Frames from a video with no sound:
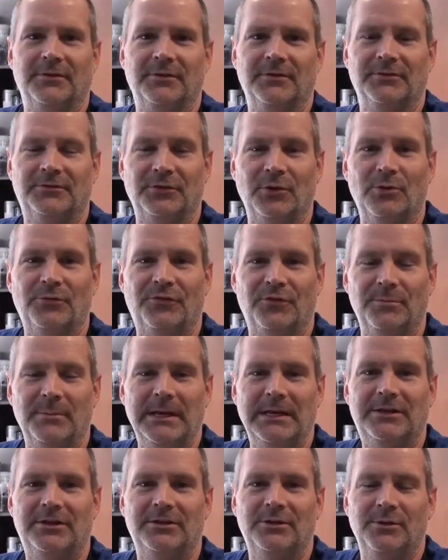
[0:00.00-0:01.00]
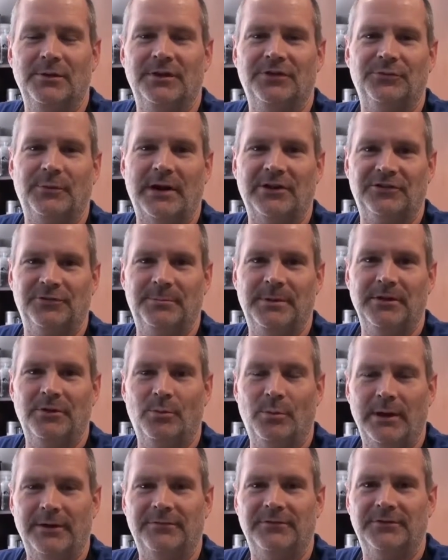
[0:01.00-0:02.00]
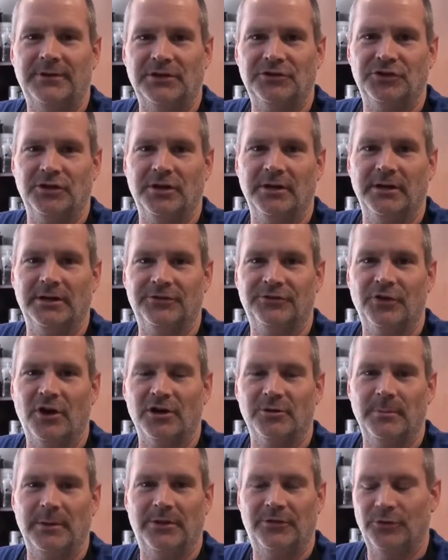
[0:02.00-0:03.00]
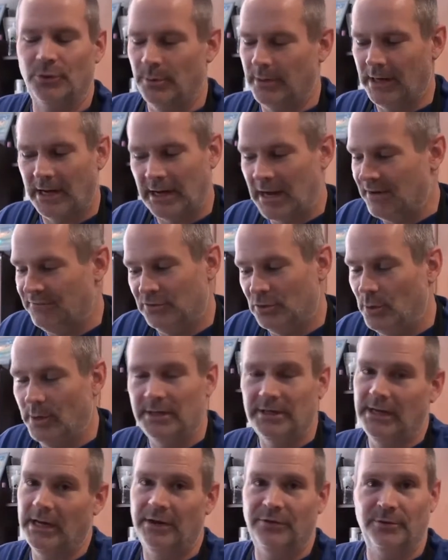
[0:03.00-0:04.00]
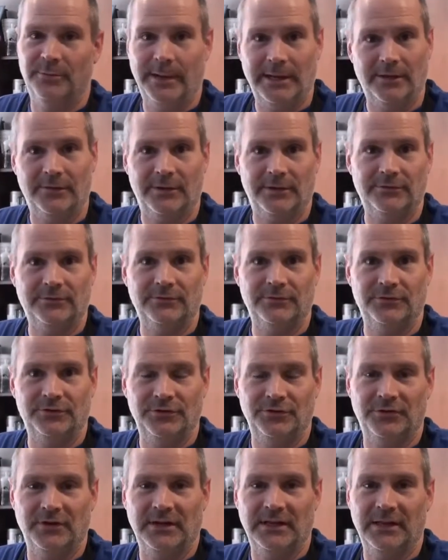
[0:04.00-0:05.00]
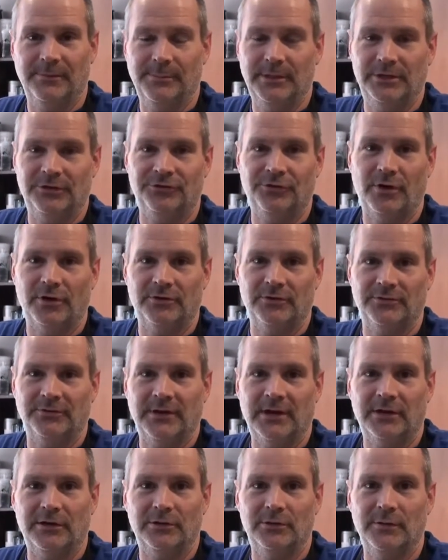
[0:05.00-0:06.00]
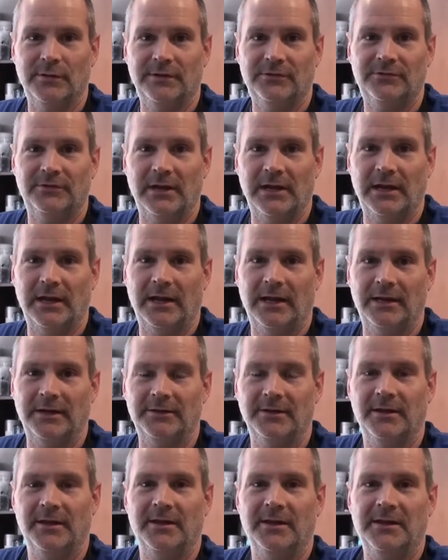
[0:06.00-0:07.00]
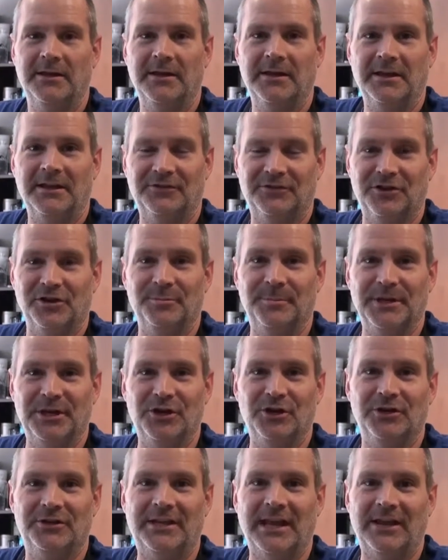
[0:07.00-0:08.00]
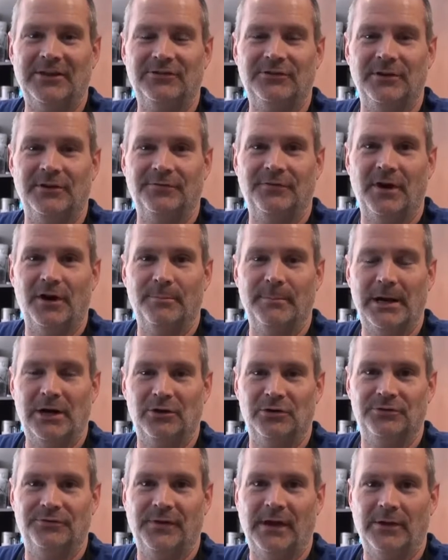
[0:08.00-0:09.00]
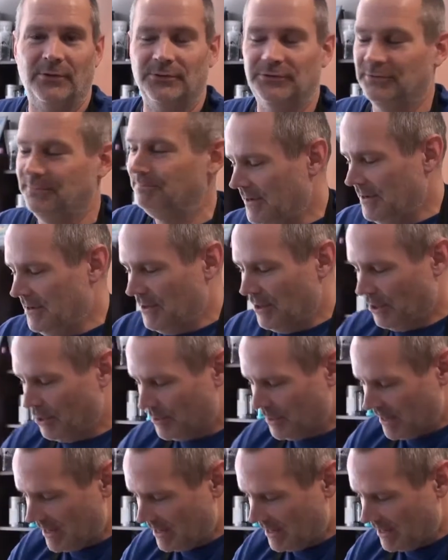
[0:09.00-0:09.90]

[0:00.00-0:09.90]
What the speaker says: So for me to do this recipe, the wife is actually going to instruct me through it. I have no idea how to make this. She's going to give me instructions on how to do this, and it's going to be a good test of our marriage vows. Okay.